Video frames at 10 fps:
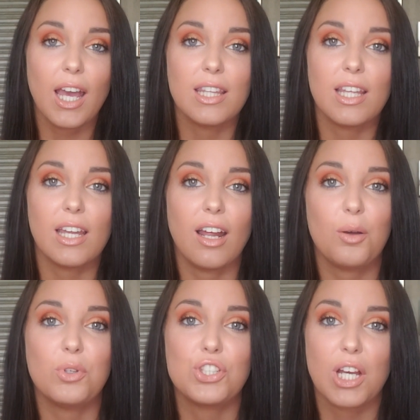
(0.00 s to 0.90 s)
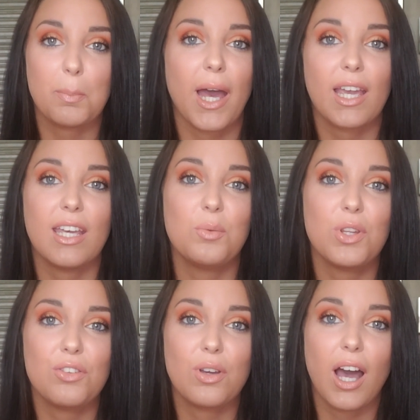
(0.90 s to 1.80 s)
and then I will check back in
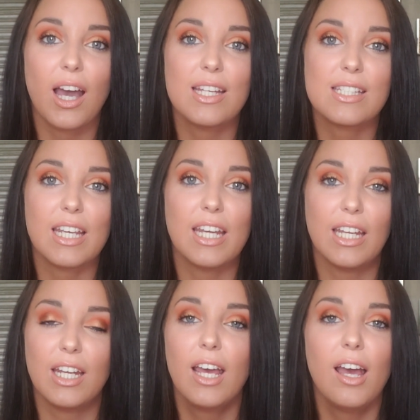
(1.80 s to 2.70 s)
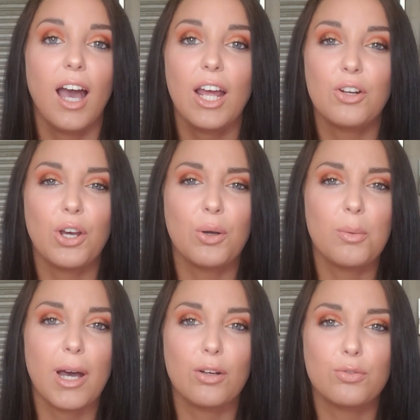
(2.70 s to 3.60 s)
with you guys in, I don't know,
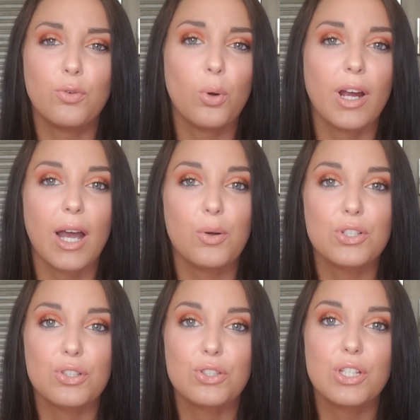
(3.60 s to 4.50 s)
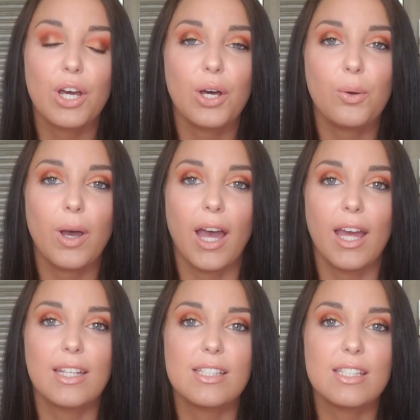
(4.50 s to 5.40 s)
about 4 hours or so
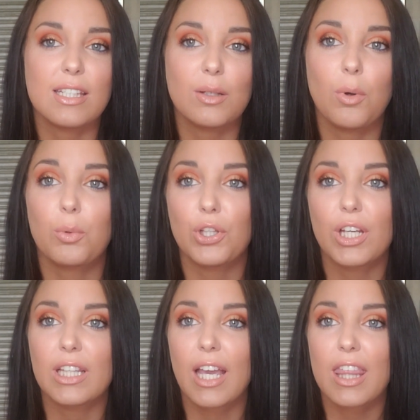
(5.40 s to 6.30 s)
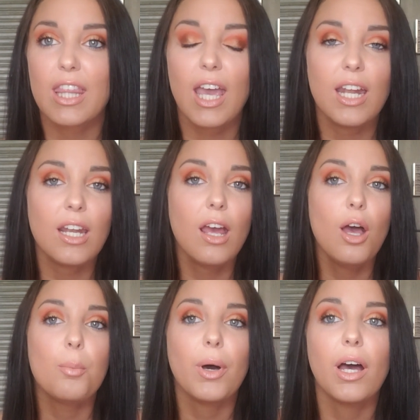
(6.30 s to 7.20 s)
and see what we're looking like then.
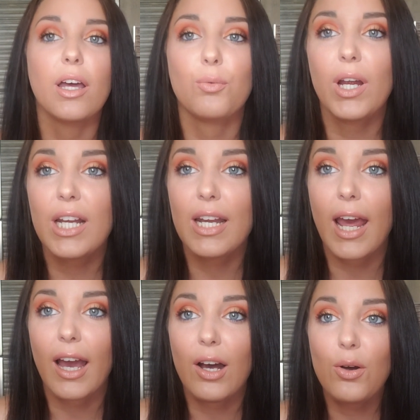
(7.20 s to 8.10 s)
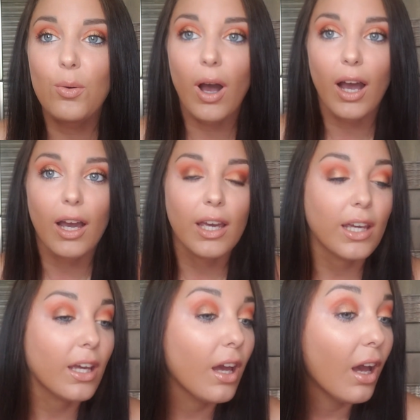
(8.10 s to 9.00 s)
But right now
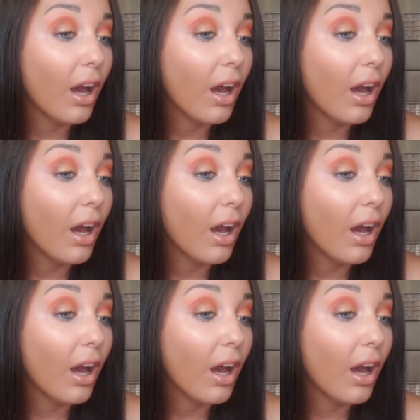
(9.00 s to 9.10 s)
I